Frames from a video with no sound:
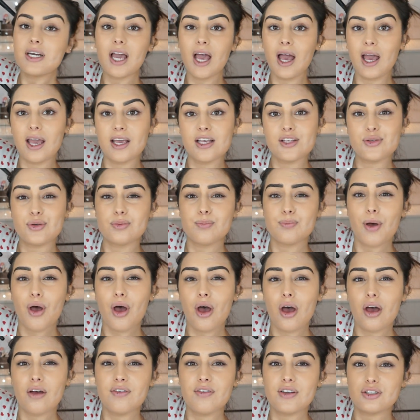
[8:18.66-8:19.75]
case. It's
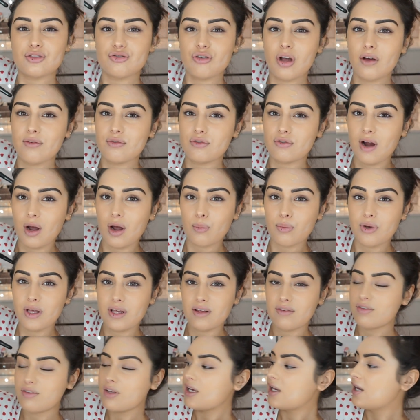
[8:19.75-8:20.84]
perfect to travel around
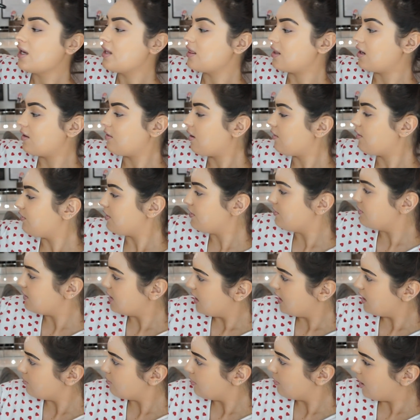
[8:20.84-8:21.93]
with. There are
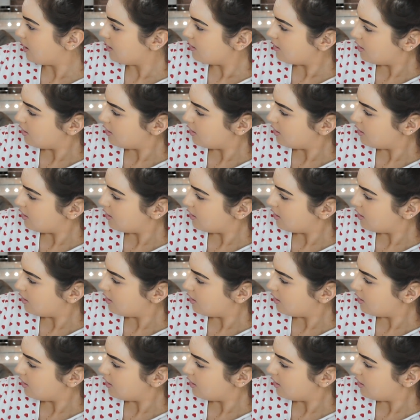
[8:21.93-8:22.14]
15, but I